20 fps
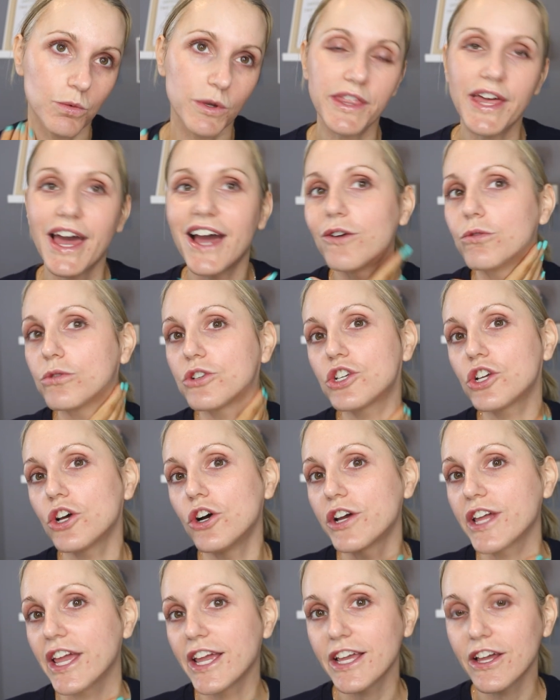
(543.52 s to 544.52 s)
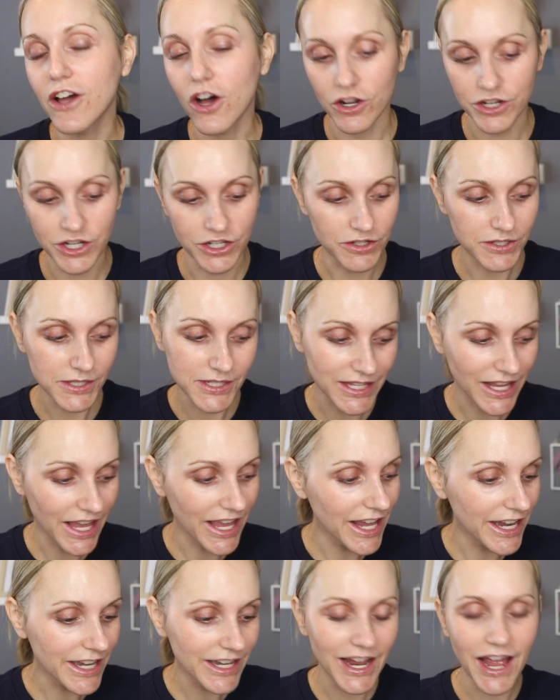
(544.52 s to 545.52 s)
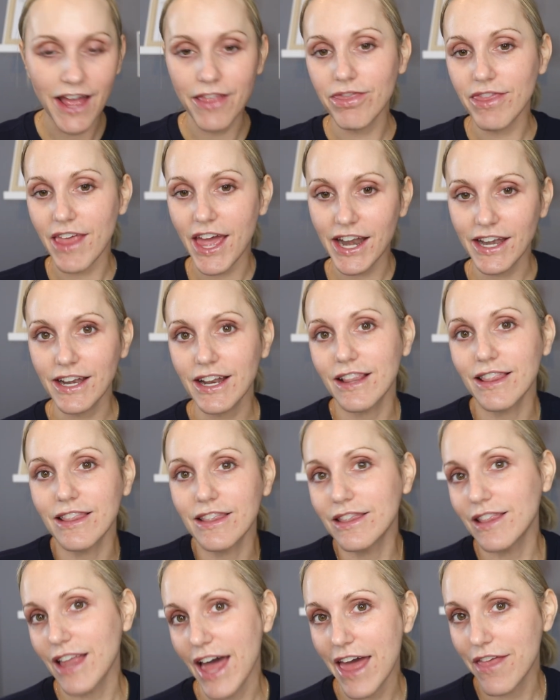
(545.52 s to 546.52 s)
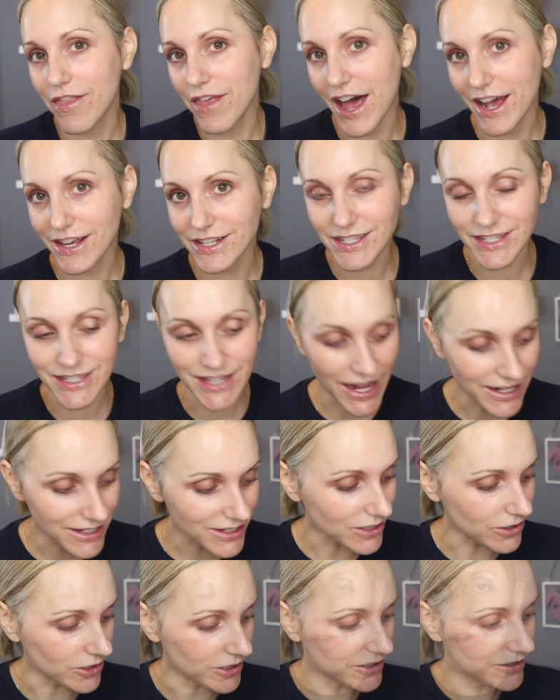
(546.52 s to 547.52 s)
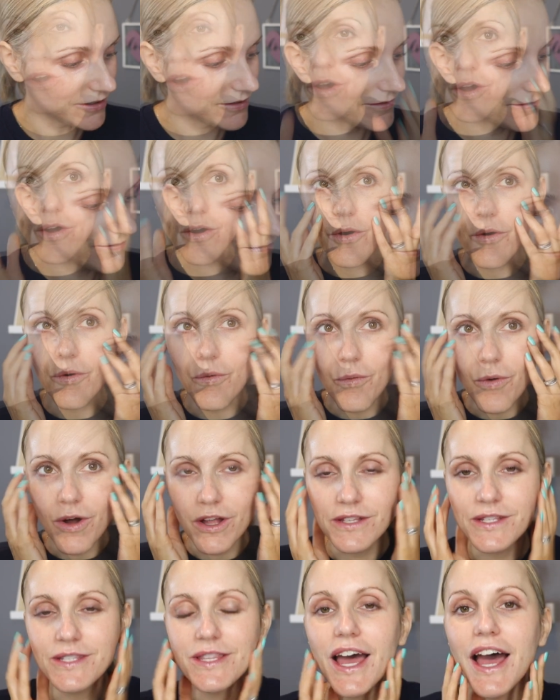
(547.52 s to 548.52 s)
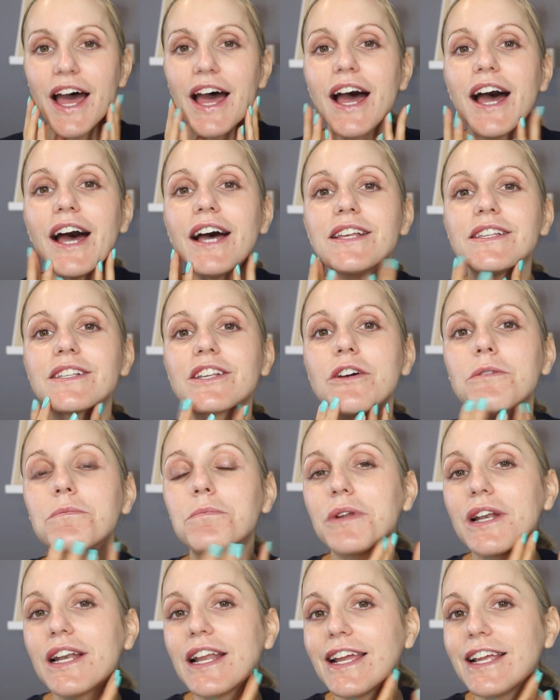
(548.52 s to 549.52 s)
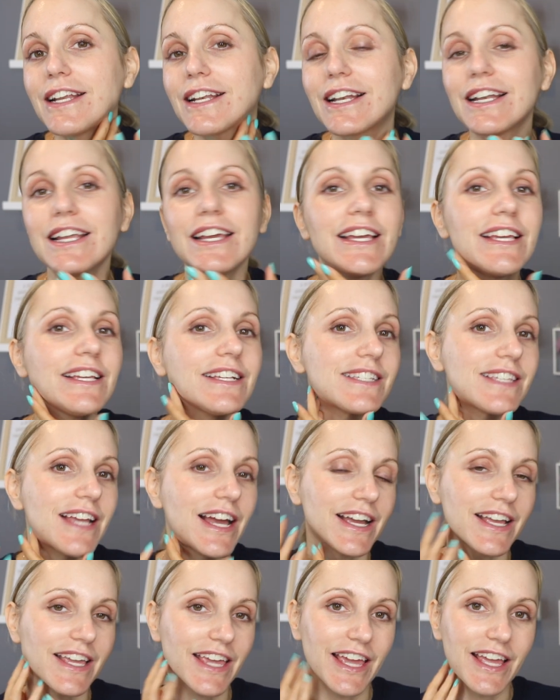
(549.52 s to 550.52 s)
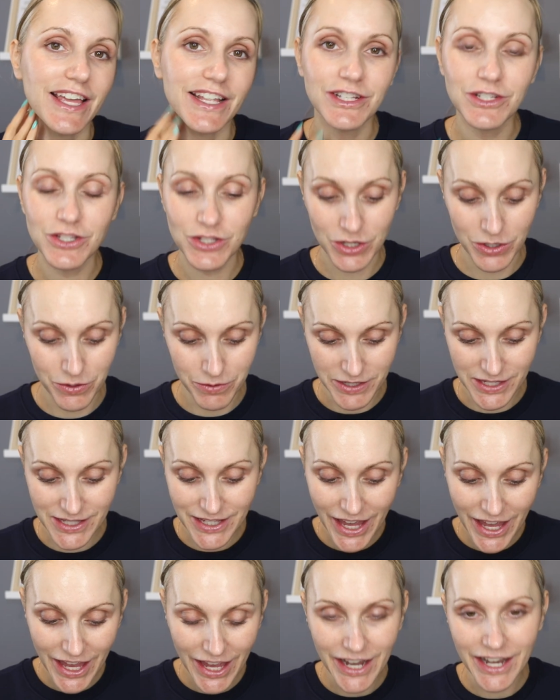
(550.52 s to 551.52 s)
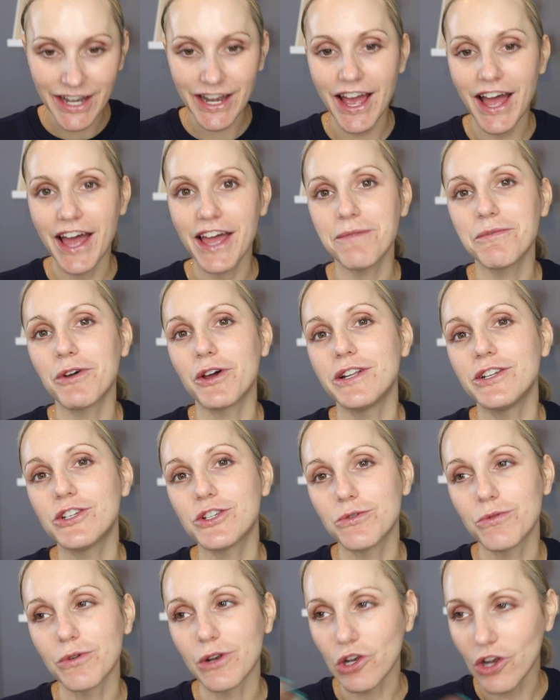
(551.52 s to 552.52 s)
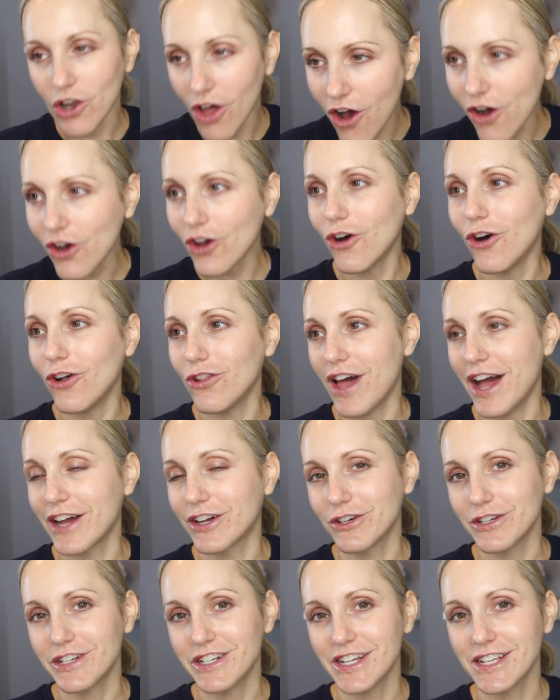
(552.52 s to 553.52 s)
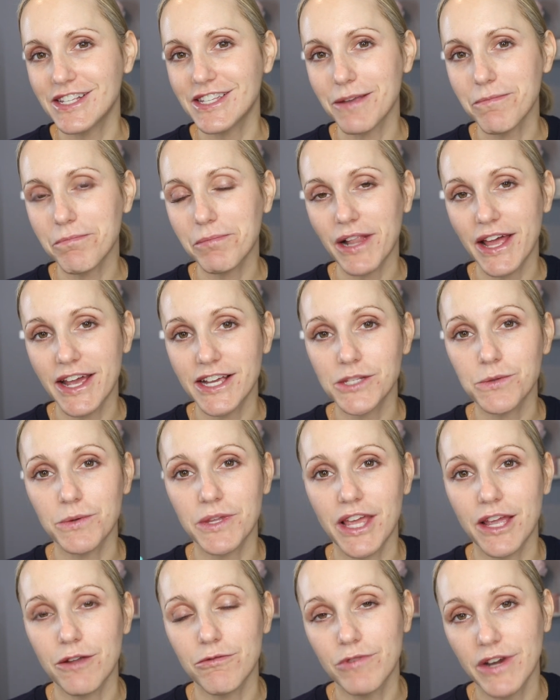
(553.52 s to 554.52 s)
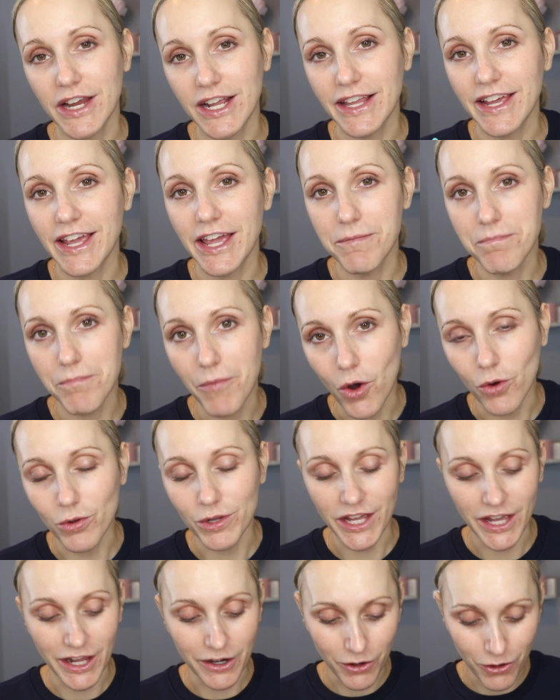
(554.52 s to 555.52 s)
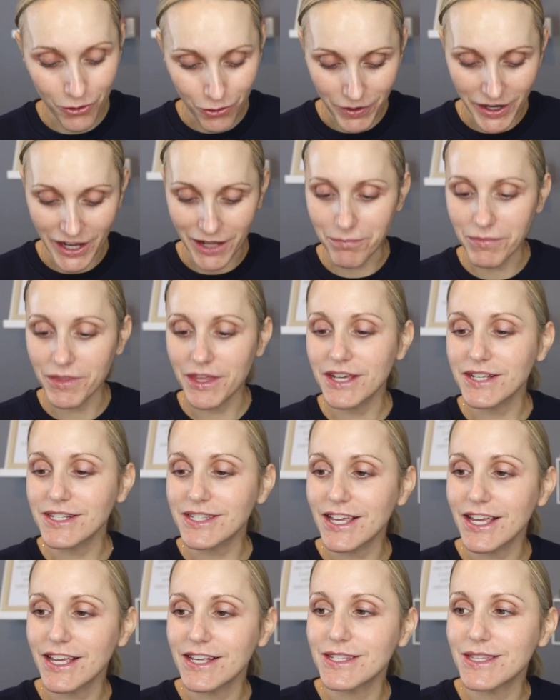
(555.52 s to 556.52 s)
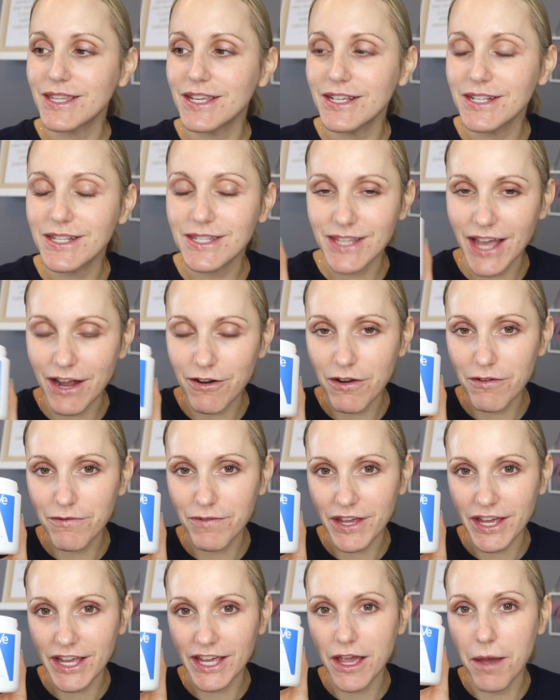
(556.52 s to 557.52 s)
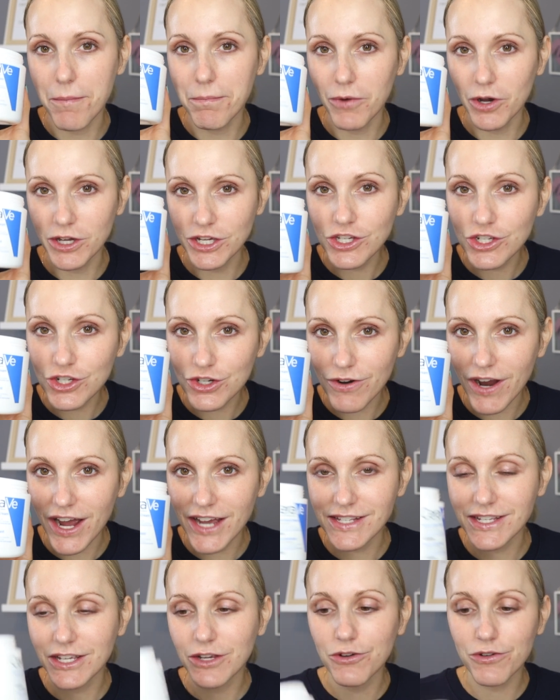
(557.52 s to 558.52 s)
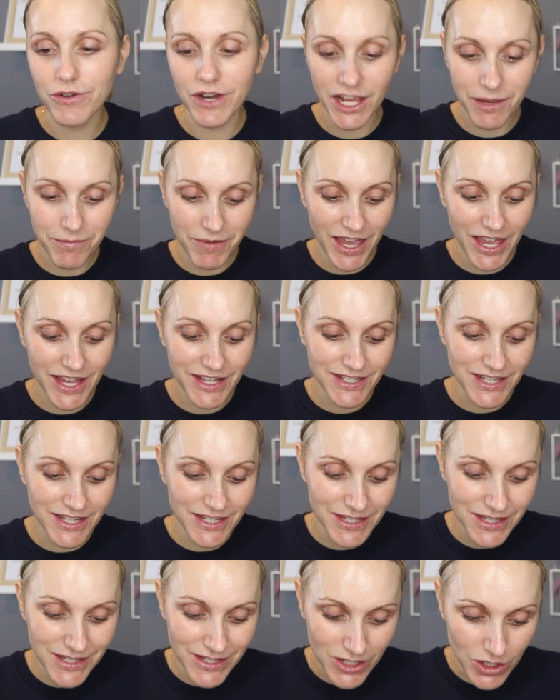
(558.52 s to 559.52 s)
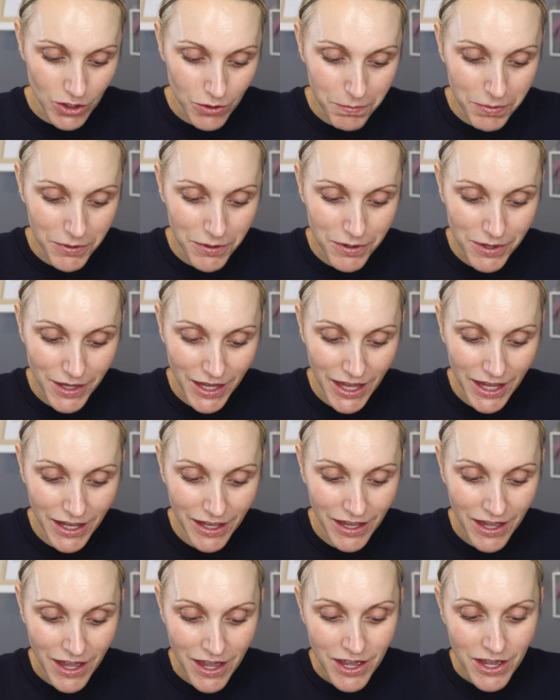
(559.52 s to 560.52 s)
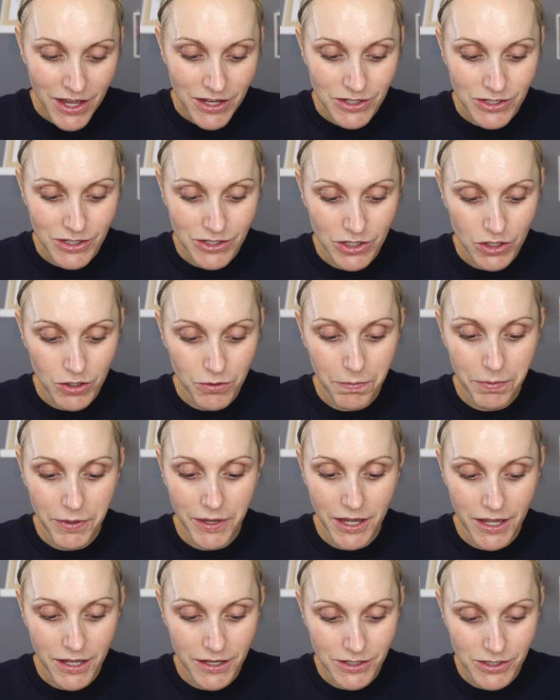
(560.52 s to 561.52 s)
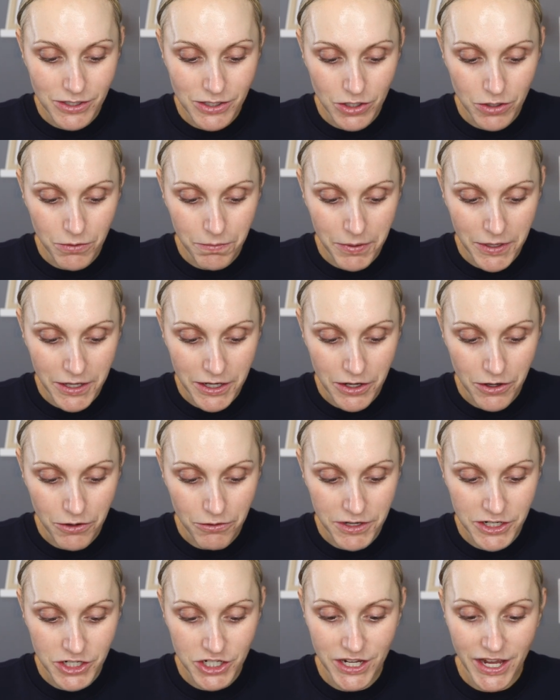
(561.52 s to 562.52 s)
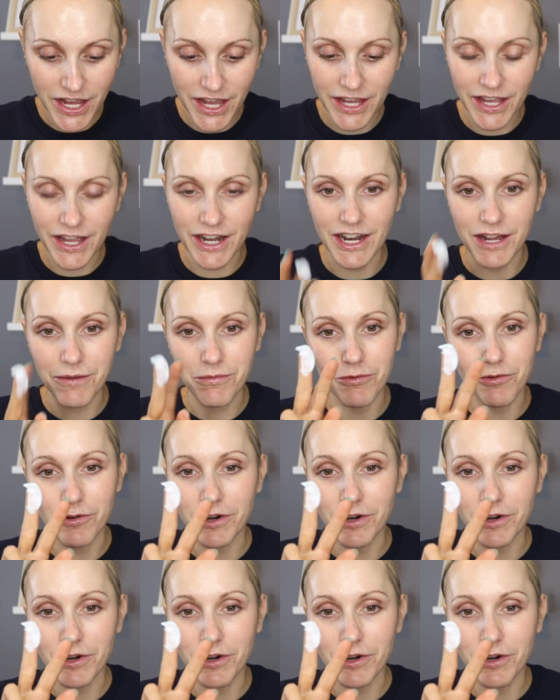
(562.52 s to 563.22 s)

without tugging on your skin and then let that settle. Once that has completely sank into the skin, I'm going to lock all that goodness in place with a really emollient cream. This is the CeraVe Moisturizing Cream. It is super thick, super, super nourishing, and I'm